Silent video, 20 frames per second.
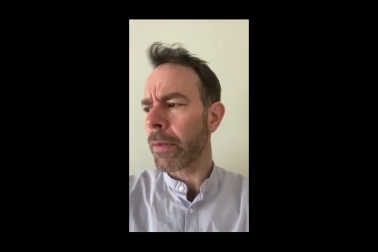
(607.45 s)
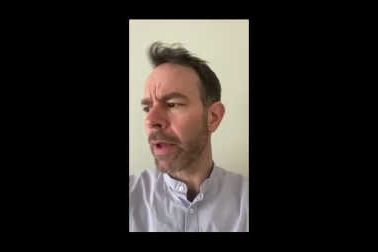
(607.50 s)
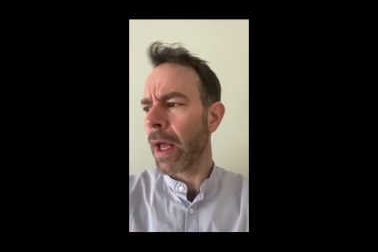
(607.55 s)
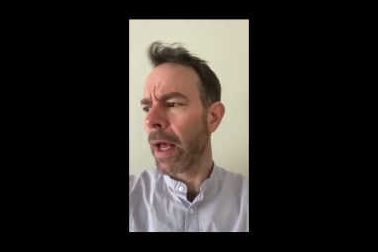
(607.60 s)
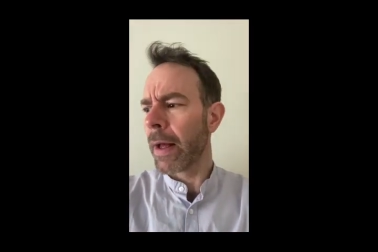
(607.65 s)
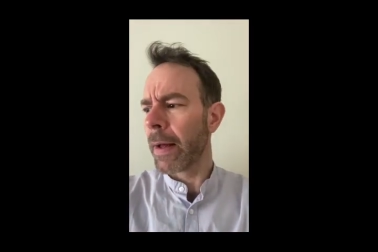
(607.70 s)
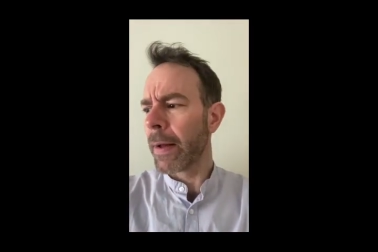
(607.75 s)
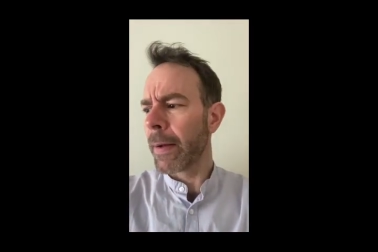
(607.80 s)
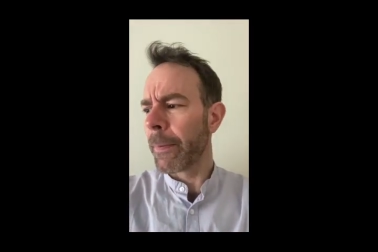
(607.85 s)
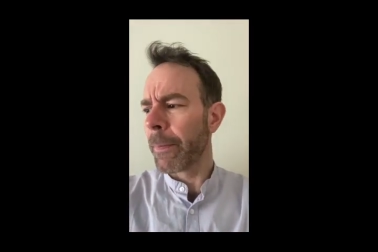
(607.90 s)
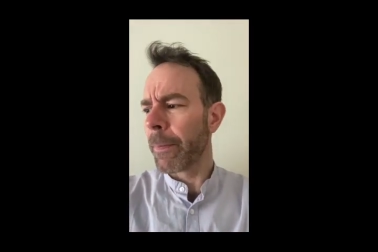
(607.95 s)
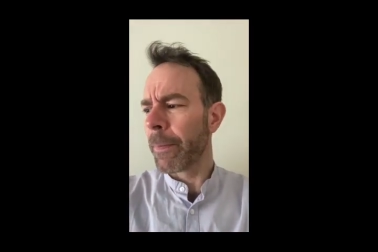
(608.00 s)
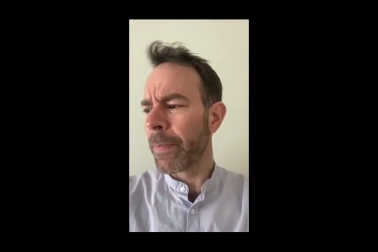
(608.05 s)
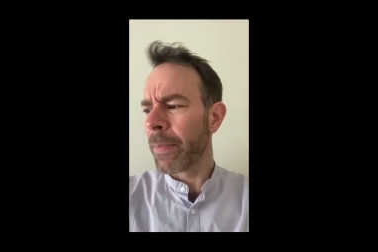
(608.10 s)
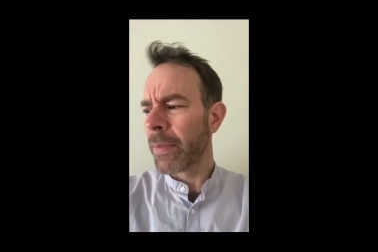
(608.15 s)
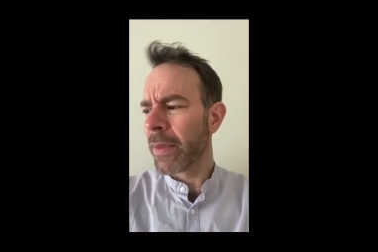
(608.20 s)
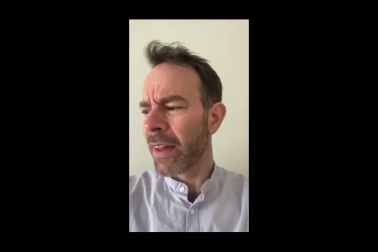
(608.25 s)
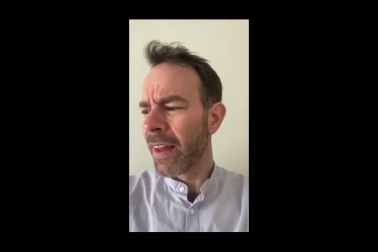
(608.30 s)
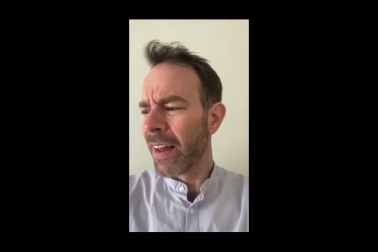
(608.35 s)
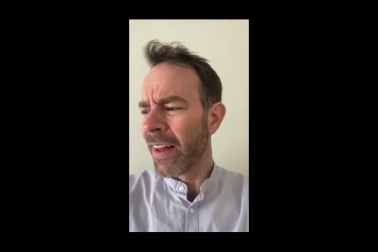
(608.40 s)

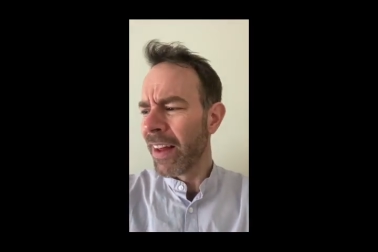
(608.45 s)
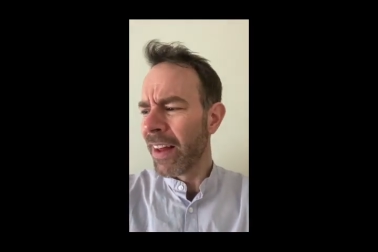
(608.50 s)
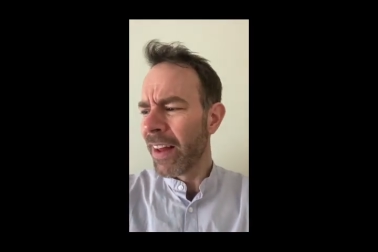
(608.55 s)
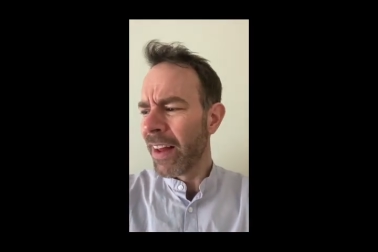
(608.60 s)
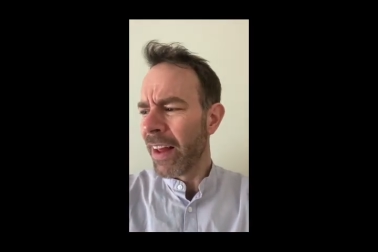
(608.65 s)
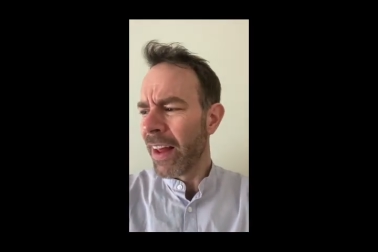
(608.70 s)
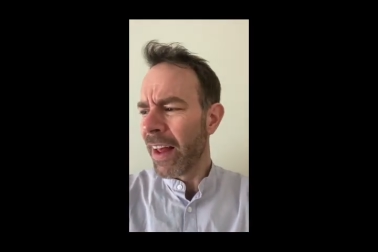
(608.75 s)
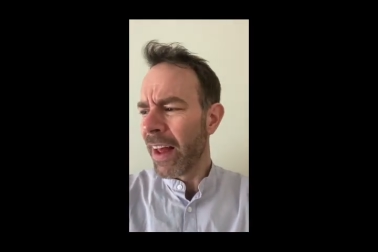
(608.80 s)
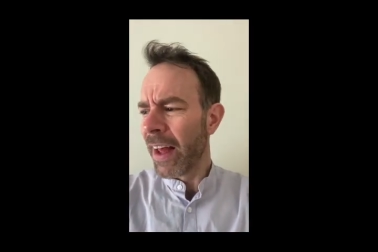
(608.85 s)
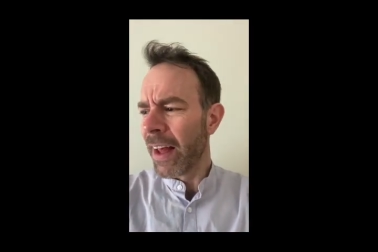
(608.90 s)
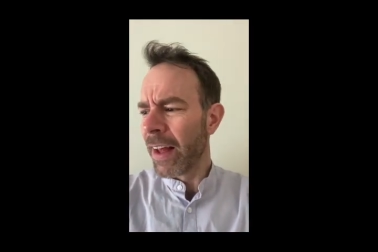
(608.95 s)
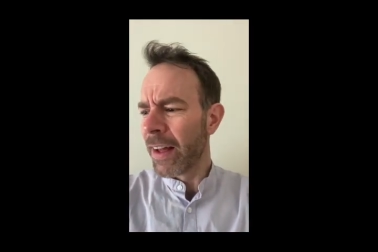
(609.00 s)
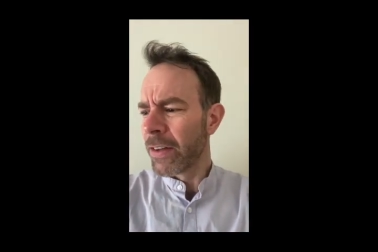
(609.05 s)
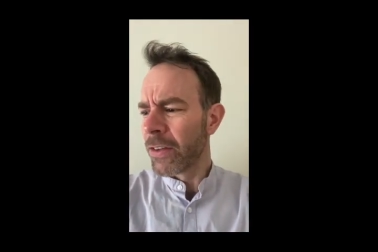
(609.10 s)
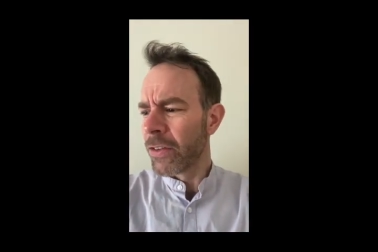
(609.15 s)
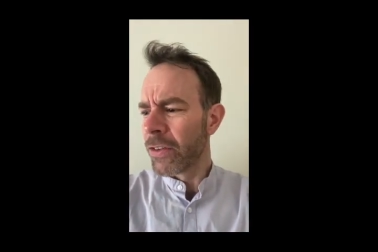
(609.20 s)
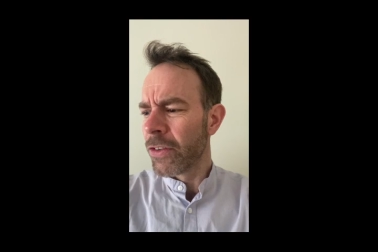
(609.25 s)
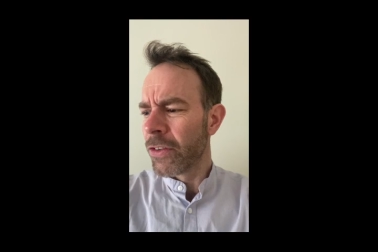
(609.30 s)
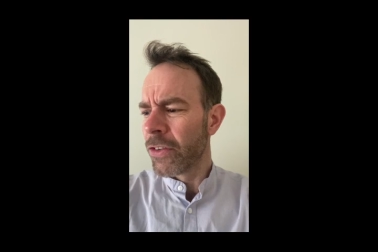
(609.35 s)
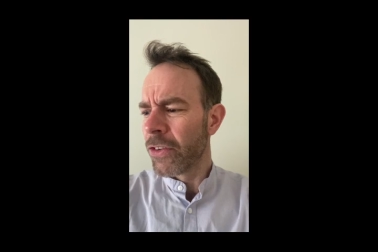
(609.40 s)
Um,
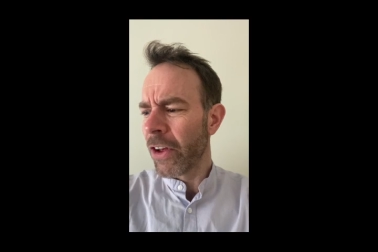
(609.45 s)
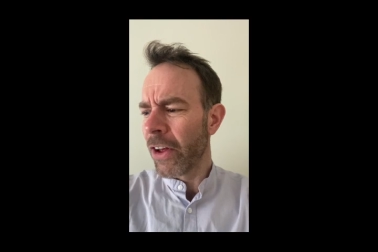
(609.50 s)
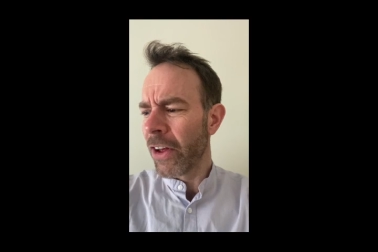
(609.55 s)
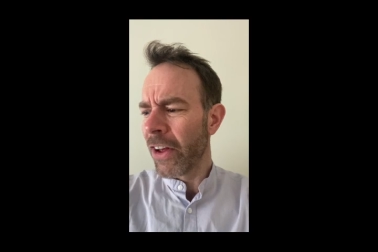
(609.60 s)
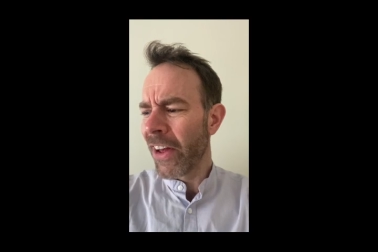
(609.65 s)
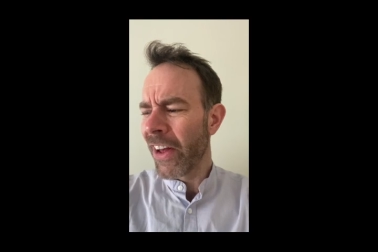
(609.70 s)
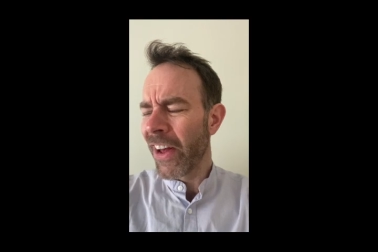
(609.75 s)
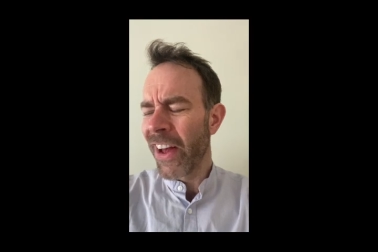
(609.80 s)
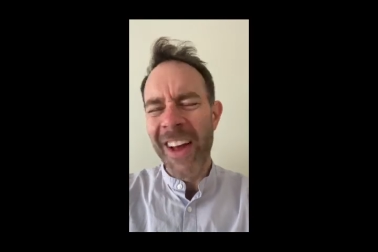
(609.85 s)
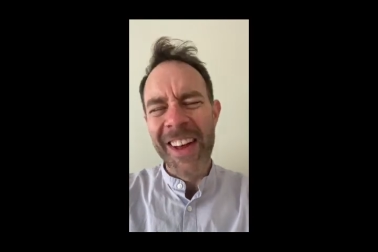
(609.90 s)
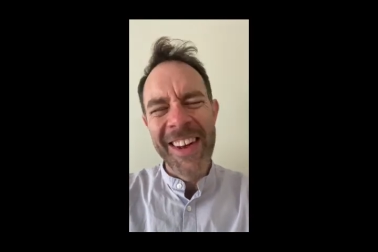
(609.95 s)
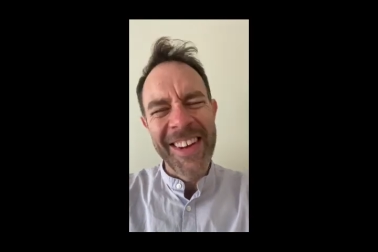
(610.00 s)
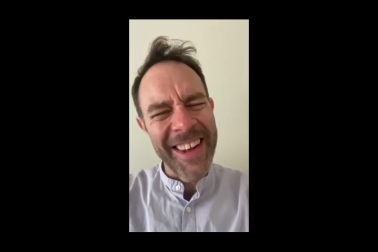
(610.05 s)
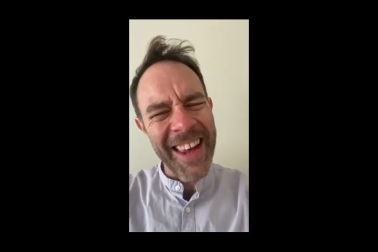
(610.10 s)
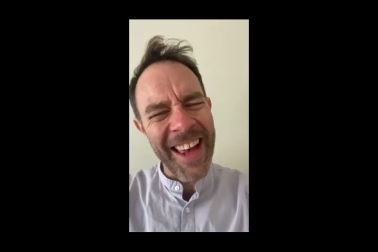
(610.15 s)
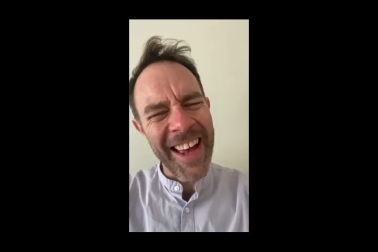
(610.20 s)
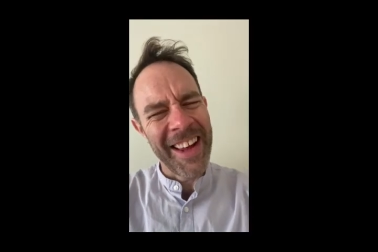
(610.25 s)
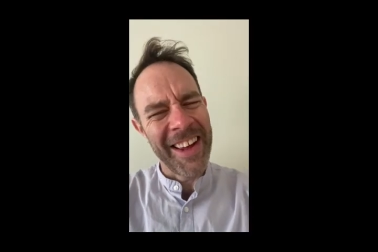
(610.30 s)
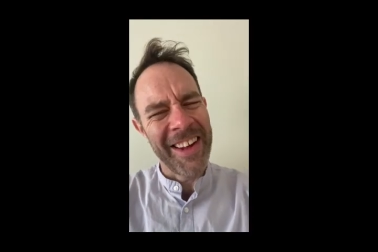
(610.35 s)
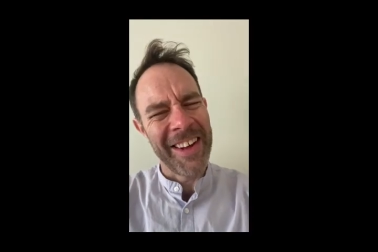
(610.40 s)
and uh,
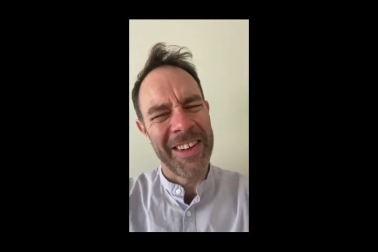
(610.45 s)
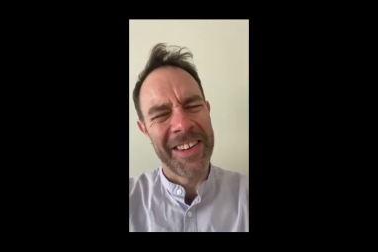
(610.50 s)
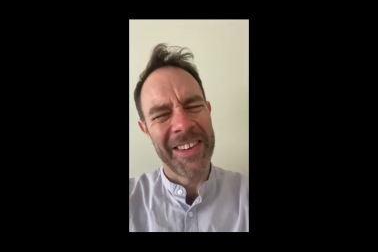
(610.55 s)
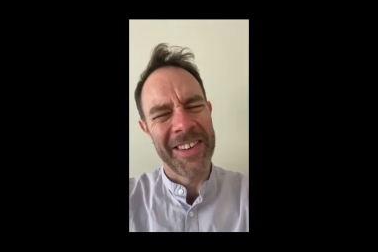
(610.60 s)
yeah,